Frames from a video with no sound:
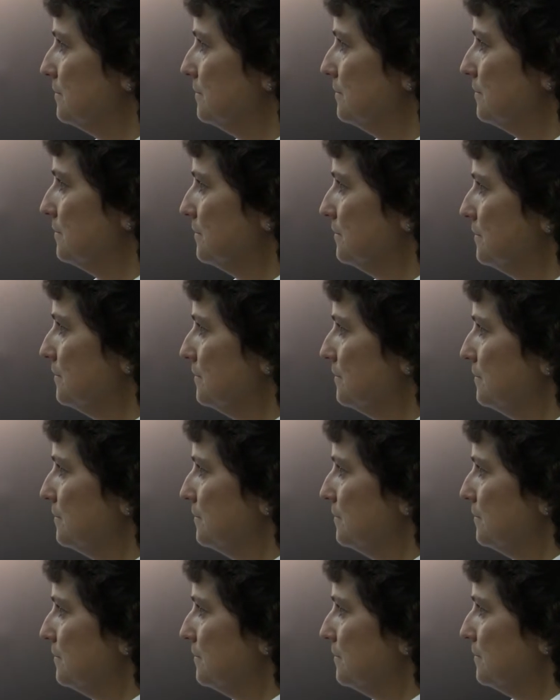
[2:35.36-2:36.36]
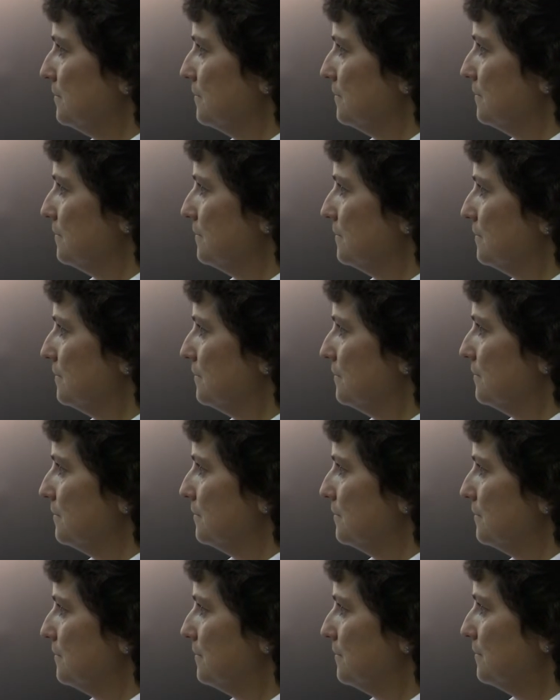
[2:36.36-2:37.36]

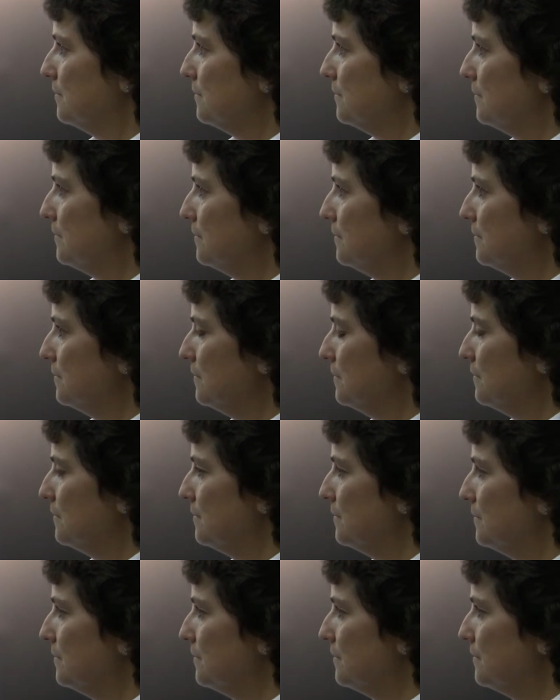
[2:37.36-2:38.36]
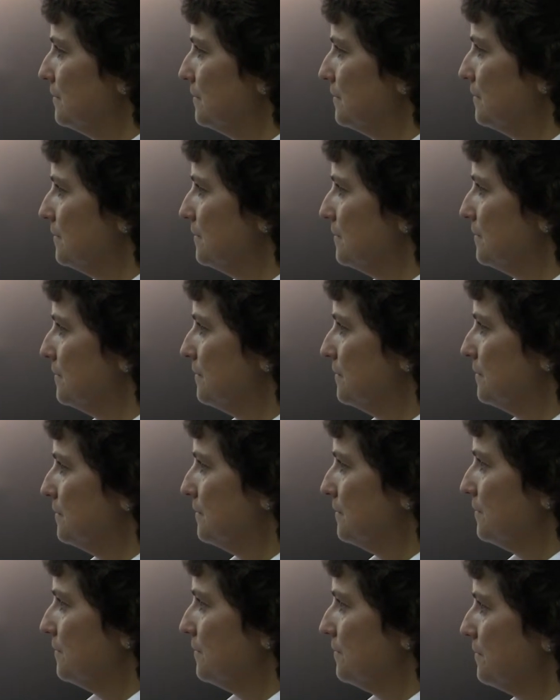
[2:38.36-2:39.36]

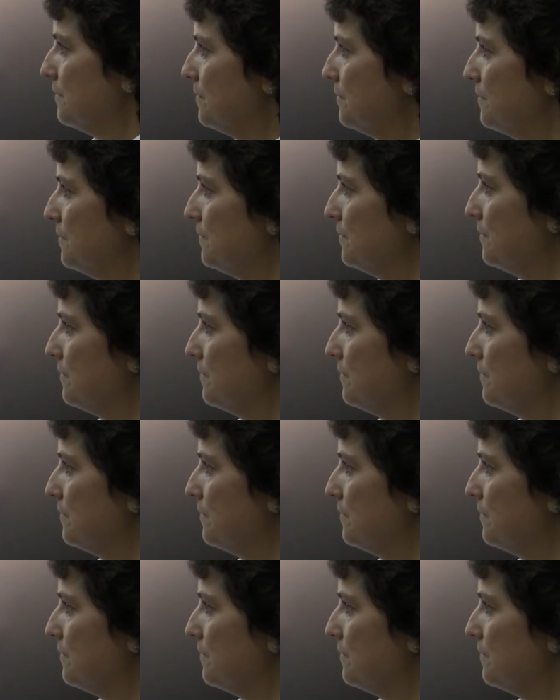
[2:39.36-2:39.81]
The person shown says nothing.